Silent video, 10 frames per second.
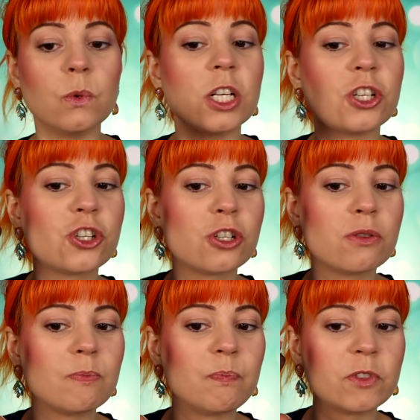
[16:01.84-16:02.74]
which
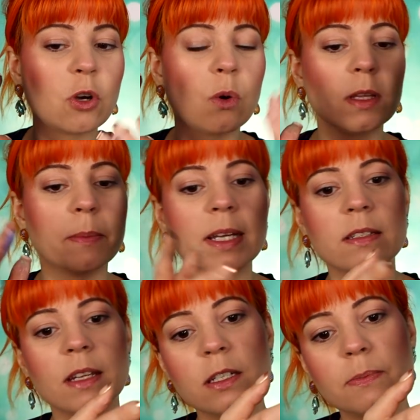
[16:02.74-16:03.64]
totally makes
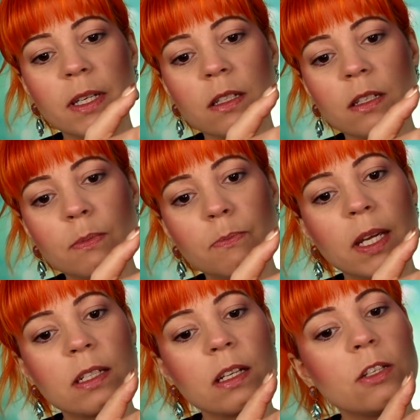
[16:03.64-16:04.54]
sense because it's
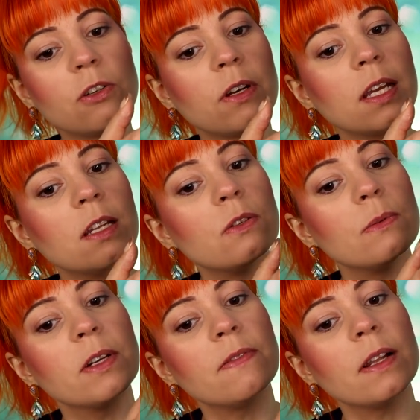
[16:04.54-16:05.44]
basically turning into a
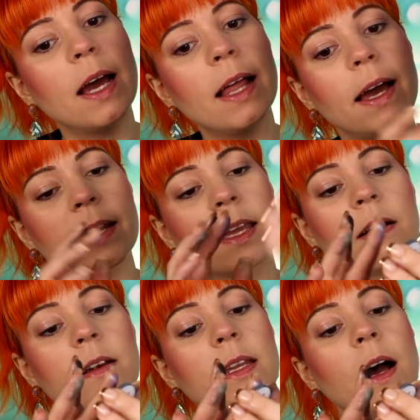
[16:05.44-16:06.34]
bit of a lilac
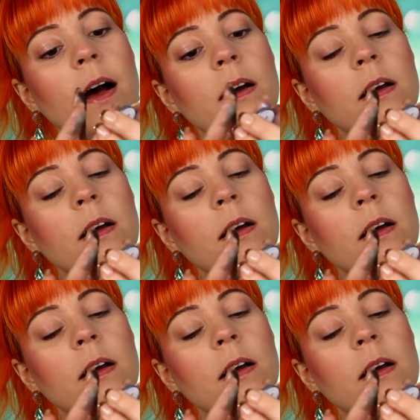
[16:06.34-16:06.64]
here. Yeah,